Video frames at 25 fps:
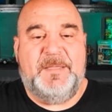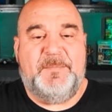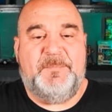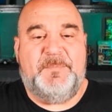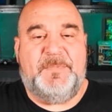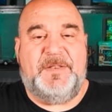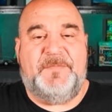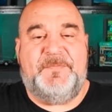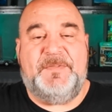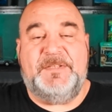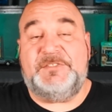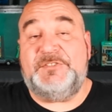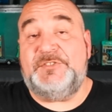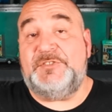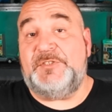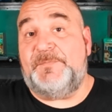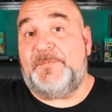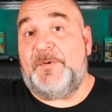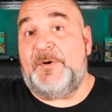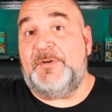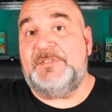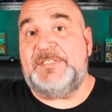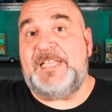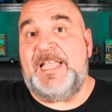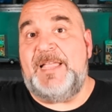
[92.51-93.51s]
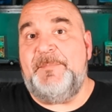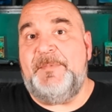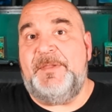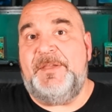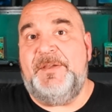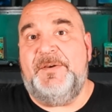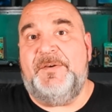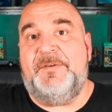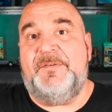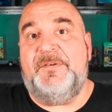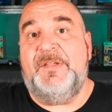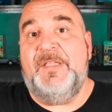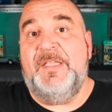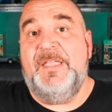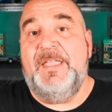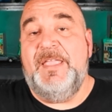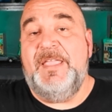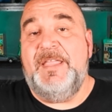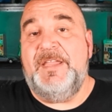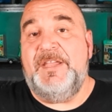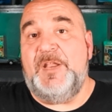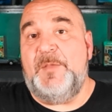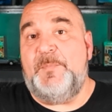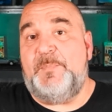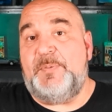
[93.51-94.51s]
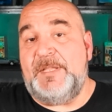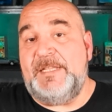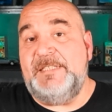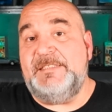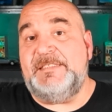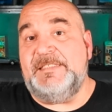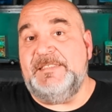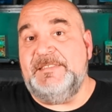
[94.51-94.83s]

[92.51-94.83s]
But if this is your first time here, please